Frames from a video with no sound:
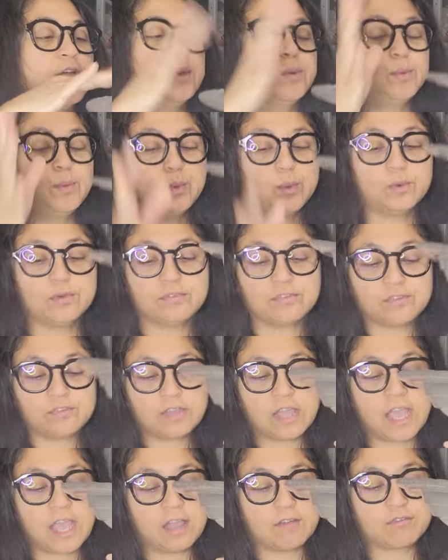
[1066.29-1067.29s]
I don't know if it
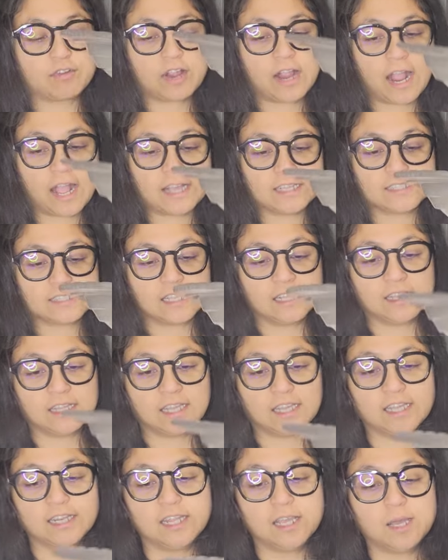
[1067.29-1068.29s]
ever has a
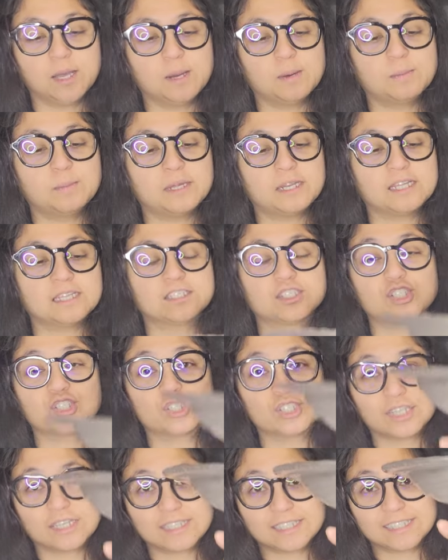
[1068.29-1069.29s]
lid, but it's
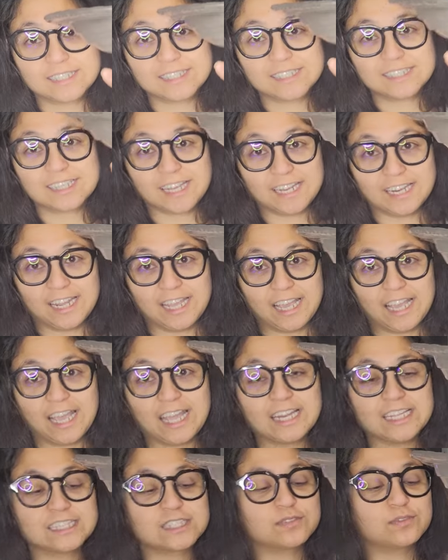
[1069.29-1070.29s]
just stunning
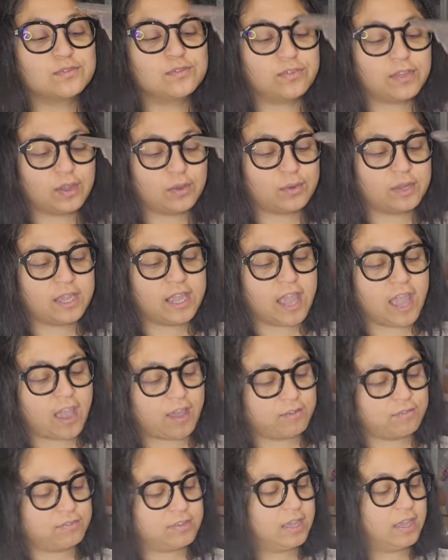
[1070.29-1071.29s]
and it's very
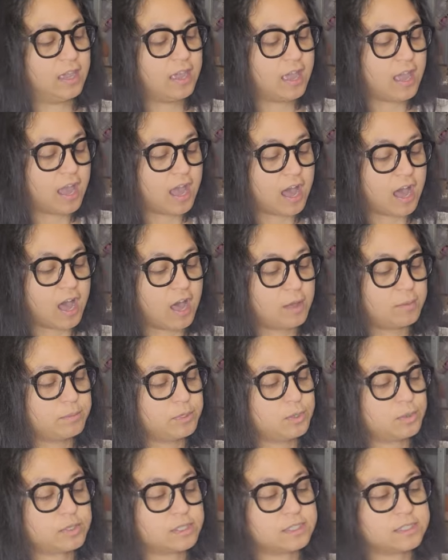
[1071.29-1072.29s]
heavy. Um,
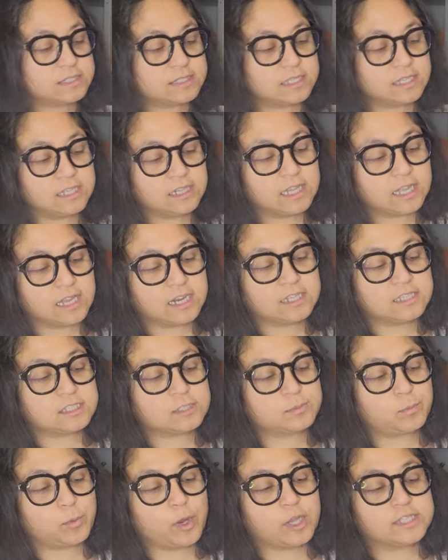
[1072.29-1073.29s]
you can see that it's
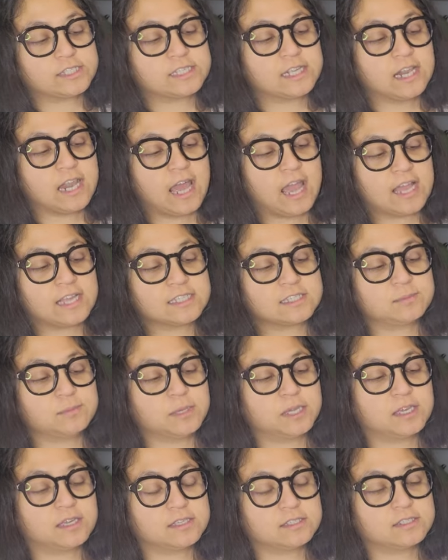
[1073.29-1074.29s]
pressed glass
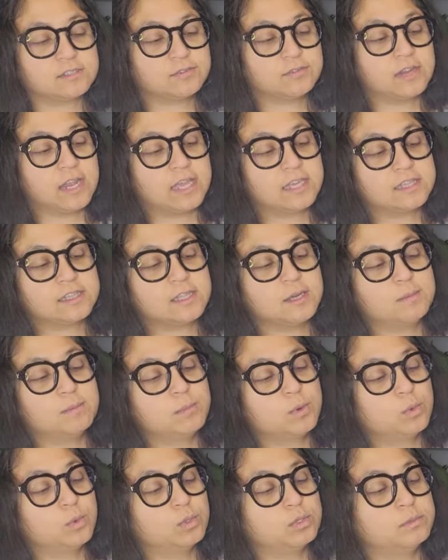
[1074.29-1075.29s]
because of like the
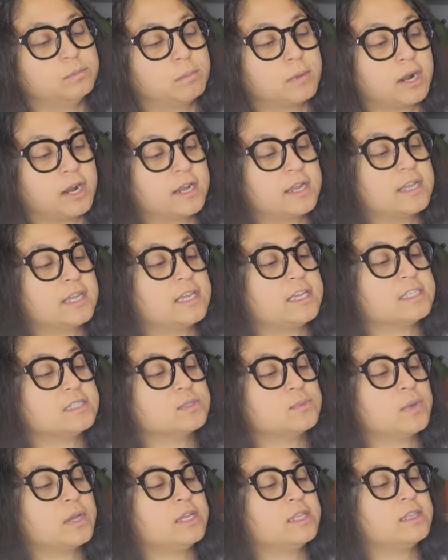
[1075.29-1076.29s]
mold
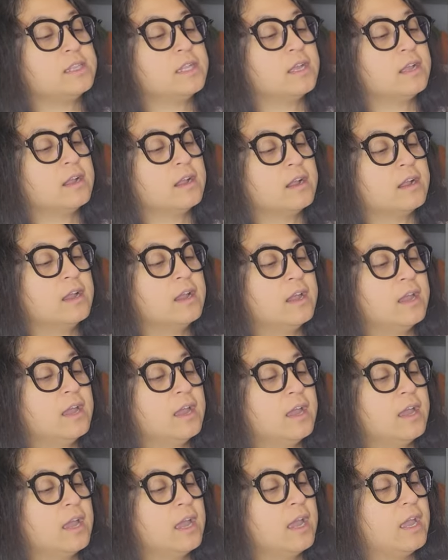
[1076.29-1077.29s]
markings right there.
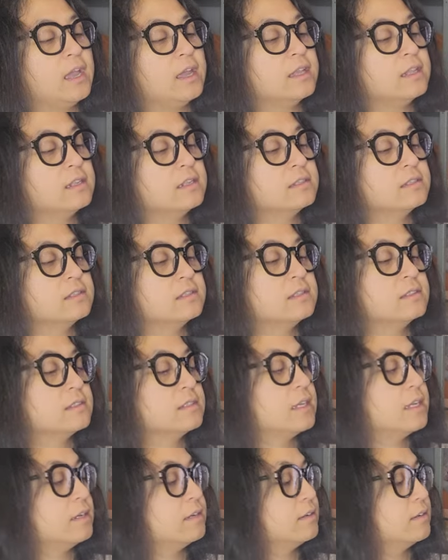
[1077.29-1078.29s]
And
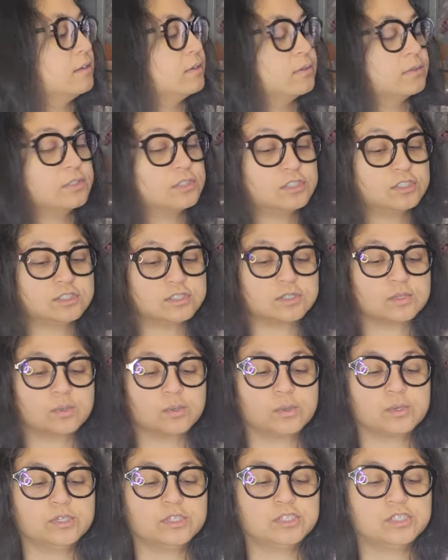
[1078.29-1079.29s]
I don't know, it's just
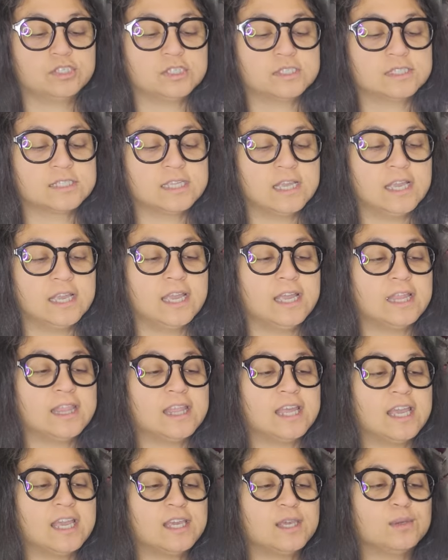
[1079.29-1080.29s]
gorgeous.
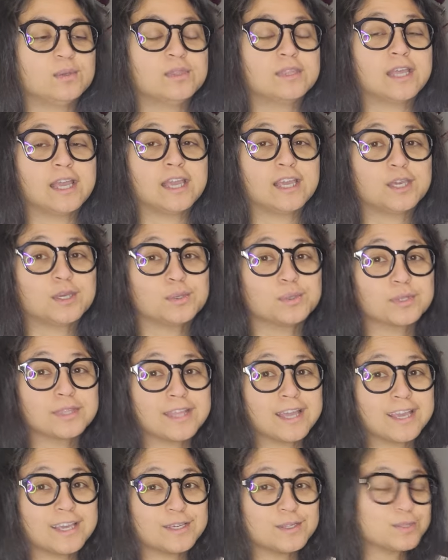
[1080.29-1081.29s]
Thank you, thank you,
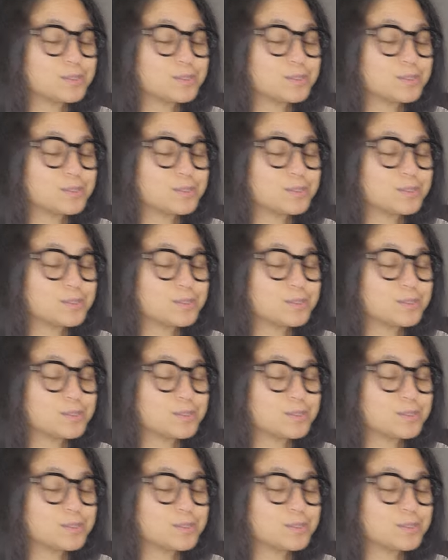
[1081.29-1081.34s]
thank you